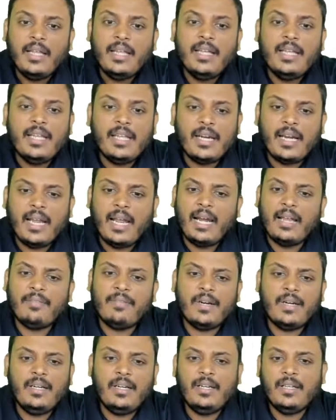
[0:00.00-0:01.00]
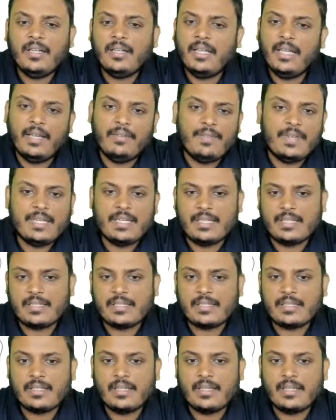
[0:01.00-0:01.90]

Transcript: irrelevant evidence.